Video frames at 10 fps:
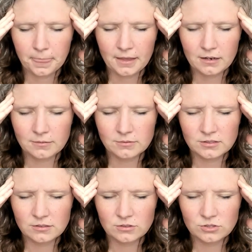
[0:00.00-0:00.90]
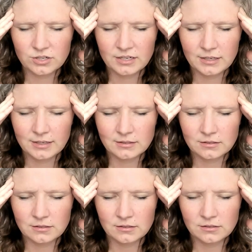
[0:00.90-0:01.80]
And I'm still trying to get
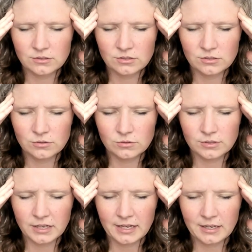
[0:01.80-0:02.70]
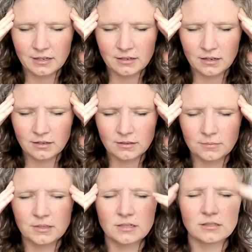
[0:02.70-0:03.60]
to these two. And I, I
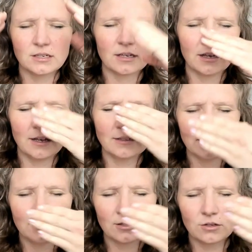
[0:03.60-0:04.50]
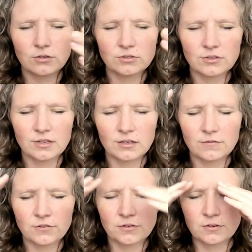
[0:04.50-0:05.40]
mean, it's like, as I get closer, they
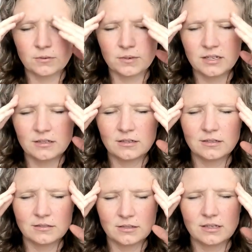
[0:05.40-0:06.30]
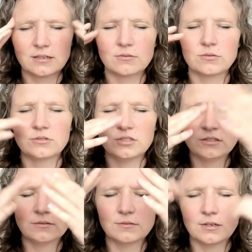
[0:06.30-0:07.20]
get further away. And it's like, well,
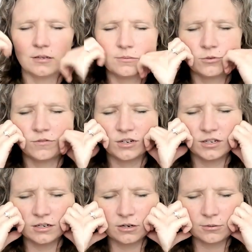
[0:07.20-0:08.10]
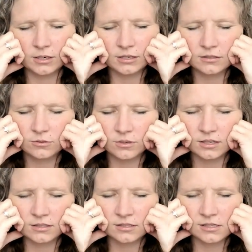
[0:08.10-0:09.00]
just come over here already so I
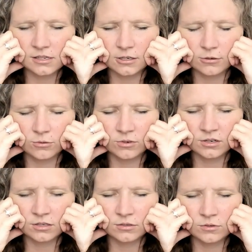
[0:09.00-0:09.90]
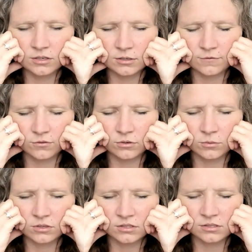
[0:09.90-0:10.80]
can see, what are you here for?
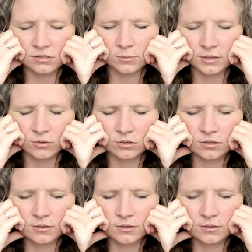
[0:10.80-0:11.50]
What is this about?